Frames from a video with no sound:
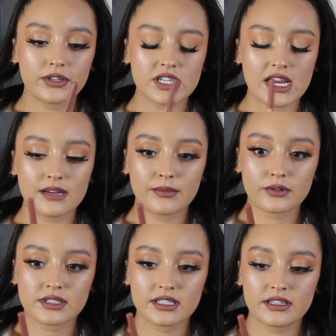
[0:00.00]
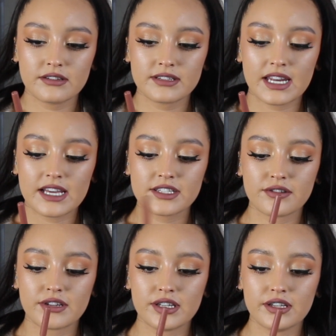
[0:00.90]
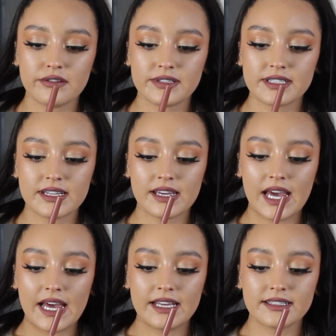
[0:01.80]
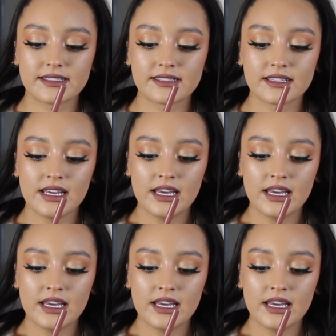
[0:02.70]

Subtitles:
which I mostly use it as. You can use it as